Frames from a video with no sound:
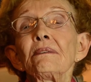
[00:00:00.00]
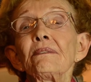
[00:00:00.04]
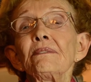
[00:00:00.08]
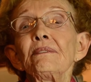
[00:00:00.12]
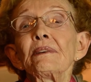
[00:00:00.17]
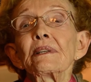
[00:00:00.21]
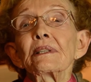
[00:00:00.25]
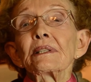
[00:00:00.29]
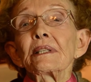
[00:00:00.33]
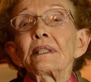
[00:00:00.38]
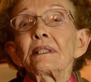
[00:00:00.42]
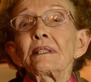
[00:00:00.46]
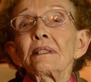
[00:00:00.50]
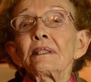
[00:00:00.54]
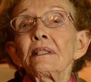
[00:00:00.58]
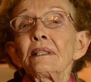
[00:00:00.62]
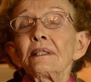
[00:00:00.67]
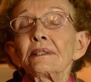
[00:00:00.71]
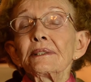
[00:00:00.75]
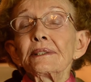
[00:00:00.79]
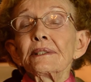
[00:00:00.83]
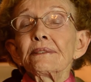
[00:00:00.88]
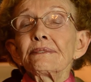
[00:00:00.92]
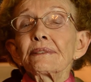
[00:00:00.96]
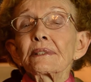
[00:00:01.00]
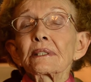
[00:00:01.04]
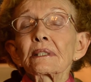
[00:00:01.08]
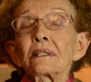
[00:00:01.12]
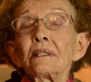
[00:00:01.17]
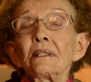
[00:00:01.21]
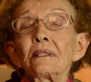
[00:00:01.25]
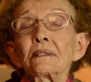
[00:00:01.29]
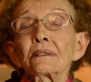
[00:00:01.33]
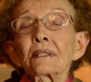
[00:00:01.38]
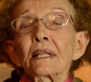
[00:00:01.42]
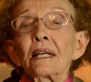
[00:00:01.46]
very
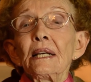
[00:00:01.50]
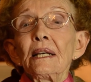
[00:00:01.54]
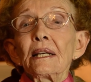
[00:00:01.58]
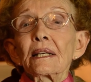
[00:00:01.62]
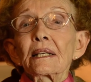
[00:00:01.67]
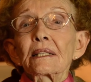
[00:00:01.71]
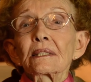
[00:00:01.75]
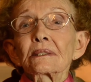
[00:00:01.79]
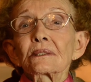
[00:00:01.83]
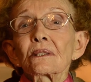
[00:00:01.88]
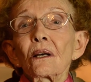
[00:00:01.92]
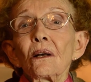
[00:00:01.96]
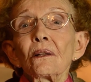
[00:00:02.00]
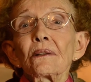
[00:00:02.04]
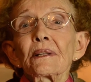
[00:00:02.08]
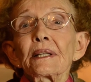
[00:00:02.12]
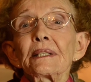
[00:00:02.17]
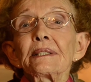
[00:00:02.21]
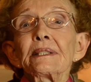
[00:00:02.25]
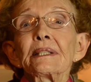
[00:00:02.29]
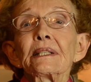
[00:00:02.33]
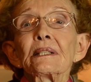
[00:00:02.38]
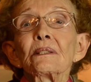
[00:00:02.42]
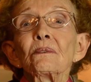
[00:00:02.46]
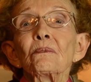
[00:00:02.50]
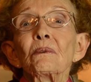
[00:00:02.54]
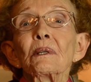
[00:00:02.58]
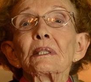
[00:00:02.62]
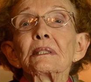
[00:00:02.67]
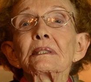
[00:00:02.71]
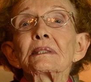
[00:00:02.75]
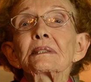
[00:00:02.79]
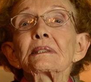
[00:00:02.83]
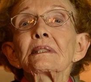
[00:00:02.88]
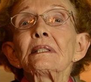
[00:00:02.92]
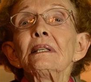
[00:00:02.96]
difficult, because all they did
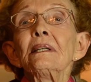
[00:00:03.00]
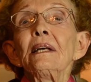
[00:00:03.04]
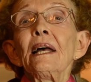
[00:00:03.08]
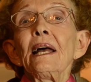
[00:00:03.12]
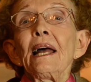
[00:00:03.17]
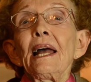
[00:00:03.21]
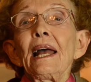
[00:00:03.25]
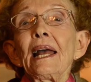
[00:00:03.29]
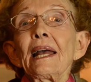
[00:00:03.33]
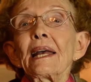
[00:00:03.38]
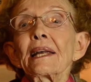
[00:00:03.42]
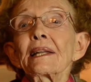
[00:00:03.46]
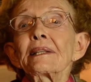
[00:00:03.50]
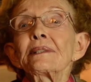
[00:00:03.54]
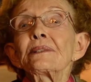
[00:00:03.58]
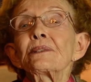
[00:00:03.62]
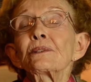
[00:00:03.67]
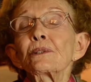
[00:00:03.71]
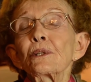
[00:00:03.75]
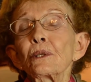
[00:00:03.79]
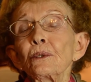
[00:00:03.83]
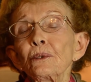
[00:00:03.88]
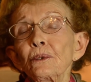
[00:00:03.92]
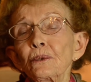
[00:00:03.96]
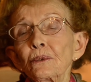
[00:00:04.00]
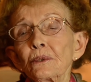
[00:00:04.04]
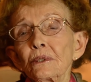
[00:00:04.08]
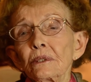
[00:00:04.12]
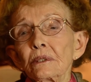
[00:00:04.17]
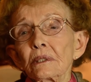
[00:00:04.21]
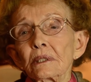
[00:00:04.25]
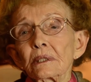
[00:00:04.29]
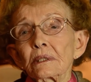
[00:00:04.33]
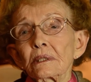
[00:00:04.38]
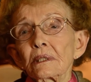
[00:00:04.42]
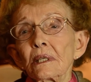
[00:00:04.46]
was add 2
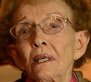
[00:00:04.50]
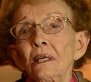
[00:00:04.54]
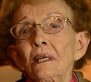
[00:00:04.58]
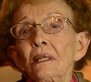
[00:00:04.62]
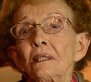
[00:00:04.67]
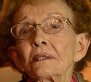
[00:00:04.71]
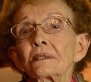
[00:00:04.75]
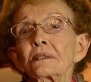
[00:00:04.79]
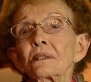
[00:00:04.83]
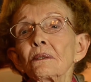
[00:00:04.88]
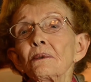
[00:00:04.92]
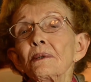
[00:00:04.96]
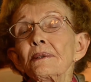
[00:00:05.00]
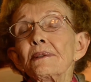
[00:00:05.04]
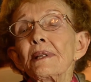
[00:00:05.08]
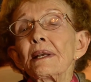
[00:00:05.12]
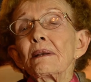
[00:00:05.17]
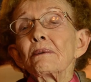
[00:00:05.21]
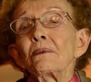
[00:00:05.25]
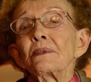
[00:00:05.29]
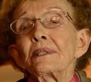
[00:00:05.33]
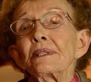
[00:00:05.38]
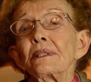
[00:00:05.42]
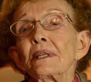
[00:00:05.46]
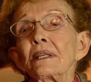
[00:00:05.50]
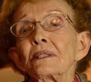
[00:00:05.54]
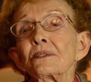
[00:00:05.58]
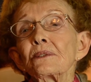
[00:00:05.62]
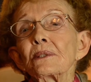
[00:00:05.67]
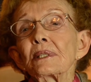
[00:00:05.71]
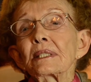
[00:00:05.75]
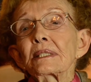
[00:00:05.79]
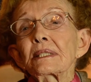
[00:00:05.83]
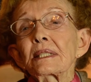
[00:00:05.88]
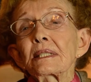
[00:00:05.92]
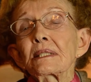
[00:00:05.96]
to it. So when they would
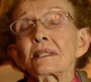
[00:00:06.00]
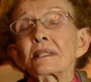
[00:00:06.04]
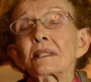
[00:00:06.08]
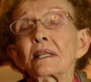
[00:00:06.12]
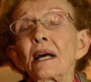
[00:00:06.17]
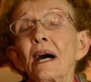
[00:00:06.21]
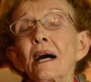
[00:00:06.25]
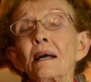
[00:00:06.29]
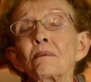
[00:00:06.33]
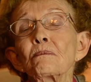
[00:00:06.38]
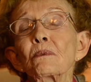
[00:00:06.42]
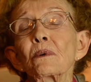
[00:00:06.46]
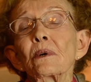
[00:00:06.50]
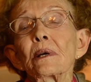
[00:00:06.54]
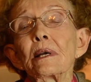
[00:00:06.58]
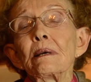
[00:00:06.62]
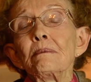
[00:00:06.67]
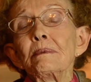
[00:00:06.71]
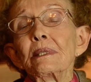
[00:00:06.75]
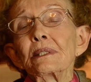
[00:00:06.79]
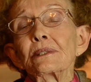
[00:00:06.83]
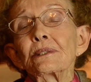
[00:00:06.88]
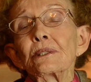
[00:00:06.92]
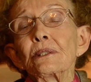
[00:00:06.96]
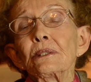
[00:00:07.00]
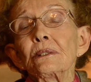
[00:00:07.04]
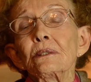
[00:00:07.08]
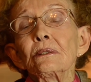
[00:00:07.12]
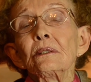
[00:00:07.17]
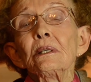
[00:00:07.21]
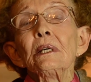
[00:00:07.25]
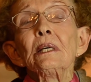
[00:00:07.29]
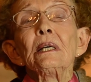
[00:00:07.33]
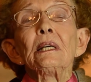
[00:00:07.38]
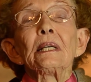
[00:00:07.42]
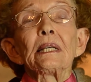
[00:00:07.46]
address us, I'm Grammy
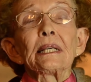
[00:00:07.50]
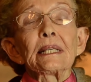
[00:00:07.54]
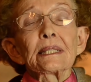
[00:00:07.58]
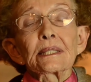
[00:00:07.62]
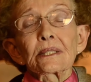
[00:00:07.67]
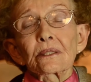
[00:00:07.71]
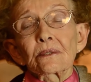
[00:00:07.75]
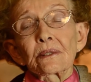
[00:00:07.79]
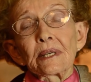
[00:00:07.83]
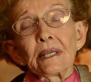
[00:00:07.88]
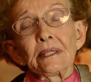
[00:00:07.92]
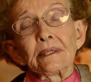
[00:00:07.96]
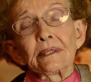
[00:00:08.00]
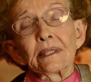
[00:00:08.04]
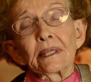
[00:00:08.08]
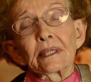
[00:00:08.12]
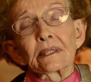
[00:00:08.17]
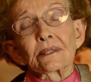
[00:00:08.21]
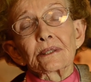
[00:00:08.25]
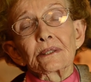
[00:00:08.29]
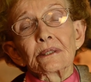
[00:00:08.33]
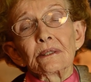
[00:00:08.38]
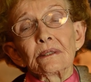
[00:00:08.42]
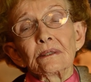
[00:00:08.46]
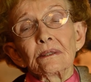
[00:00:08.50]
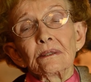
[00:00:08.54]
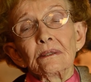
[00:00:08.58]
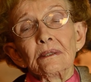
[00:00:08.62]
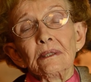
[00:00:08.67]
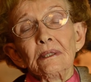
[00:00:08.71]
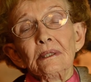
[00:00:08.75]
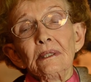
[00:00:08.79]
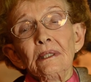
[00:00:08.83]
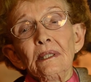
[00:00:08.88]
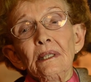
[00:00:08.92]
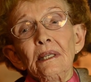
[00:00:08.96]
2, he's Granddad 2.
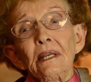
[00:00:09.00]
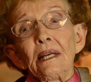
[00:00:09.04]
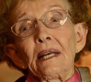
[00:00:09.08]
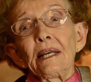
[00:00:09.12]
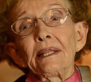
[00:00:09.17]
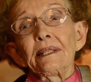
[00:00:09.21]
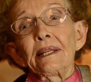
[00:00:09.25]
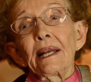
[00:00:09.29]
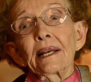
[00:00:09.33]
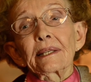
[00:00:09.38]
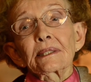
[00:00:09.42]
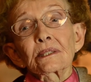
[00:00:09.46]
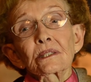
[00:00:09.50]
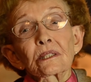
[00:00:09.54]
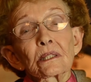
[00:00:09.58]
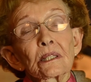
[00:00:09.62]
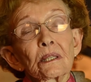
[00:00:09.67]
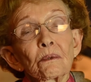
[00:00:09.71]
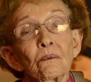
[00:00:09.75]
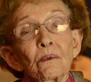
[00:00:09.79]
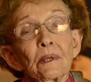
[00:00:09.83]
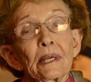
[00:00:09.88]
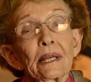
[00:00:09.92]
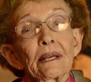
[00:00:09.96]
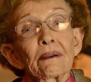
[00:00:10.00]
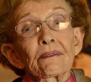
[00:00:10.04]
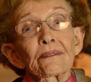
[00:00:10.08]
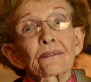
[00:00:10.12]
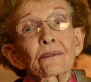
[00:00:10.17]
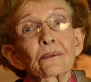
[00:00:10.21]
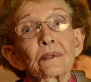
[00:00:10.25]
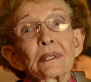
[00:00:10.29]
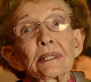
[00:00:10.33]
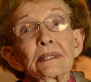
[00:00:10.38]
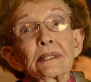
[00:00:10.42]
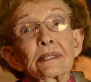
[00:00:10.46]
And actually we have
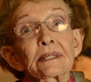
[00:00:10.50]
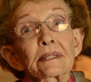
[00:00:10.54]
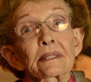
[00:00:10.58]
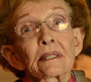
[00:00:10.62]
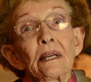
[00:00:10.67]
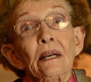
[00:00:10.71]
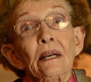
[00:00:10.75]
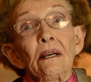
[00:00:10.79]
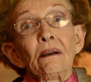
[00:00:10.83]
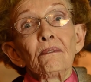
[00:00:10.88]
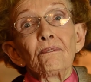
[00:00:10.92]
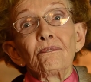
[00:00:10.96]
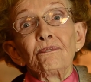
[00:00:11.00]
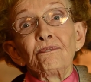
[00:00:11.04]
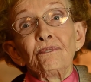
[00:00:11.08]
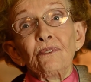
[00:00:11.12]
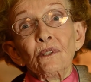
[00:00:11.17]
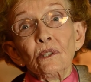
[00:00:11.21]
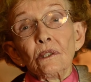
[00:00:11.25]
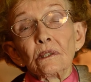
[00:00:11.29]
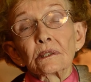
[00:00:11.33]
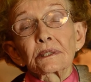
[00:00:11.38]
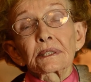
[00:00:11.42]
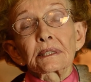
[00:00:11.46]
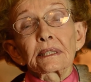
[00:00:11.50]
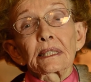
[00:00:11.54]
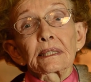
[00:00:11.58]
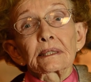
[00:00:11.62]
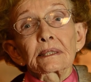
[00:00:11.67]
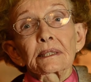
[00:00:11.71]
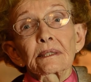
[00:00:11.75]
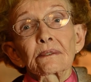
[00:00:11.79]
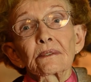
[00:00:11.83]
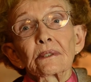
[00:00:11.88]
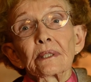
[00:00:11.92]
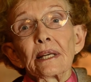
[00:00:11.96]
3 full
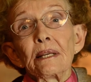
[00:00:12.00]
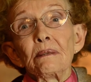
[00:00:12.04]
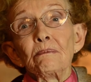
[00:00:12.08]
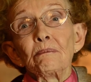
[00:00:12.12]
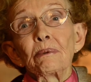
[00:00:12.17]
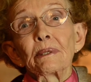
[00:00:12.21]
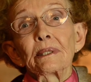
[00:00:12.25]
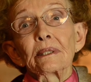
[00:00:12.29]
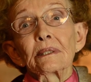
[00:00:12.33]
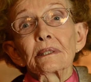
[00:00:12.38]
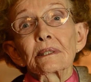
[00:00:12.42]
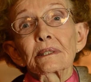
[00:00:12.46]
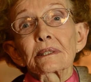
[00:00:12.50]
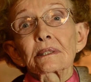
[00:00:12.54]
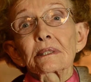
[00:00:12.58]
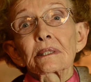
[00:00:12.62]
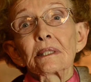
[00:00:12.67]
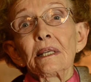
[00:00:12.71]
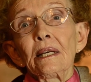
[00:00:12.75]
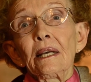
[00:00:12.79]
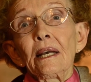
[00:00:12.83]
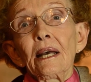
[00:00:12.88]
sets of grandparents,